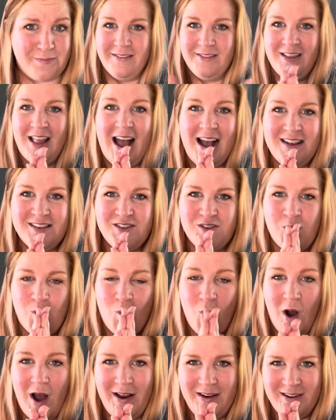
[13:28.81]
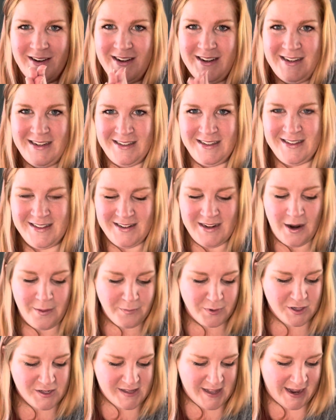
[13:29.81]
Last one,
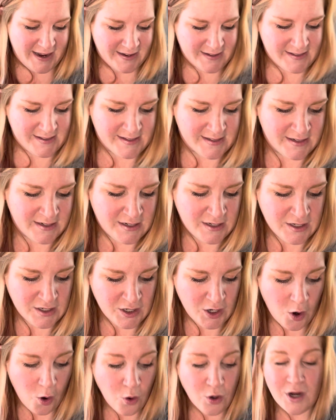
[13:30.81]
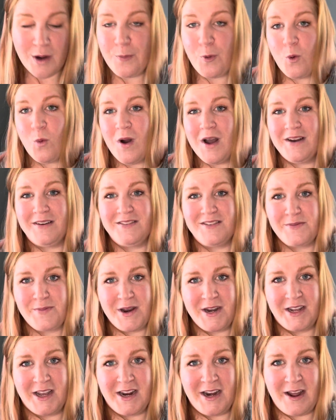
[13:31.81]
number 6, or number 1,
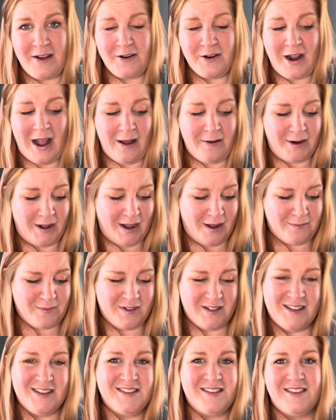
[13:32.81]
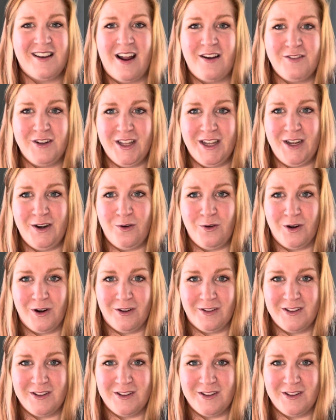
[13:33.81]
depending on how you're counting. This is not really in order.